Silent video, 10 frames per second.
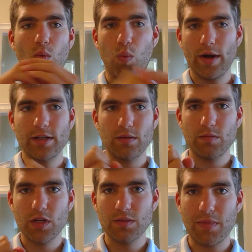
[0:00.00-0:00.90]

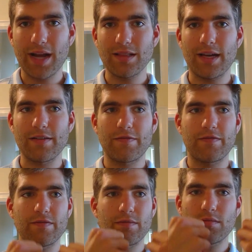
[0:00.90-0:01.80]
What does my
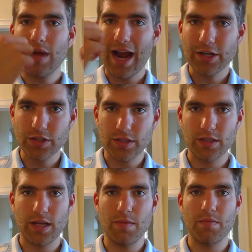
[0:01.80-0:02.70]
life
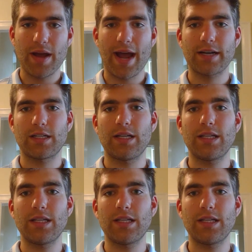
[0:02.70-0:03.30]
actually impact?